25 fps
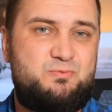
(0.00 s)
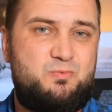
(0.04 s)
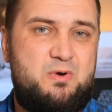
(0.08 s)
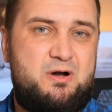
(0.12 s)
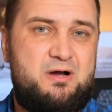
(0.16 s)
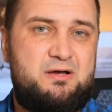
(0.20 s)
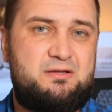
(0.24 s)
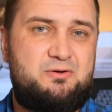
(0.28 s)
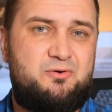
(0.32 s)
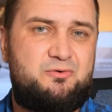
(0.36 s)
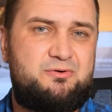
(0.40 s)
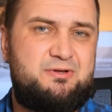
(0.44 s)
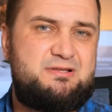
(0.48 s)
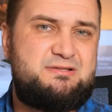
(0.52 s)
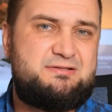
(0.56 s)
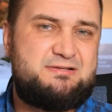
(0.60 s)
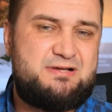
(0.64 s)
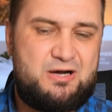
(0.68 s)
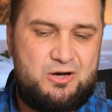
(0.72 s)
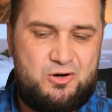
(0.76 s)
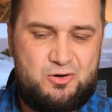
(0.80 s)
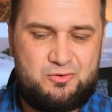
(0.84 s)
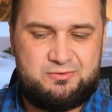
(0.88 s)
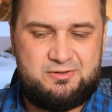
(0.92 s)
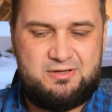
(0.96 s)
one on its
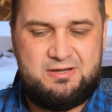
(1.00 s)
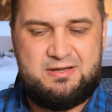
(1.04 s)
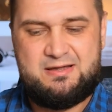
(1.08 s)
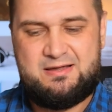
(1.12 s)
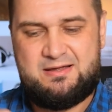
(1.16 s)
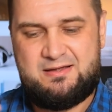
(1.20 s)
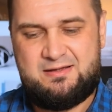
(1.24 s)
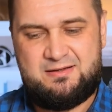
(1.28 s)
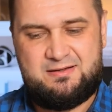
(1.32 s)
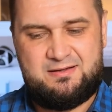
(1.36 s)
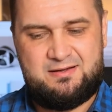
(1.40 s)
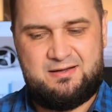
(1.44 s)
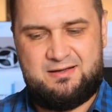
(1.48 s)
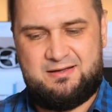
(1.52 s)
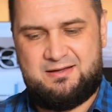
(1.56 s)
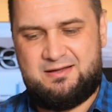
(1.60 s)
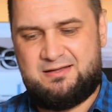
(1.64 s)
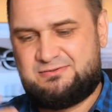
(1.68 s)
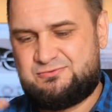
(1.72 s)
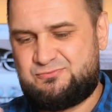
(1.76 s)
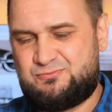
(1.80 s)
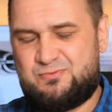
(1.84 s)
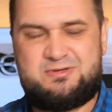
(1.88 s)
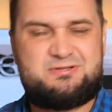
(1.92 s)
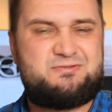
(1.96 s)
own
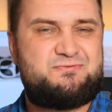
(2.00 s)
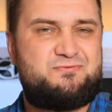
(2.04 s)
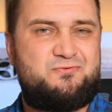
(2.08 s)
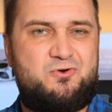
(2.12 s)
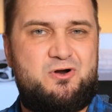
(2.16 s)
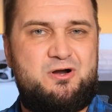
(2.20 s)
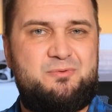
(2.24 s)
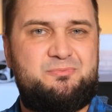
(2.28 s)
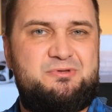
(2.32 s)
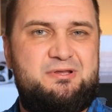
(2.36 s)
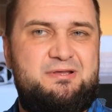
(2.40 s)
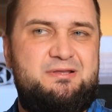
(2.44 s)
transformed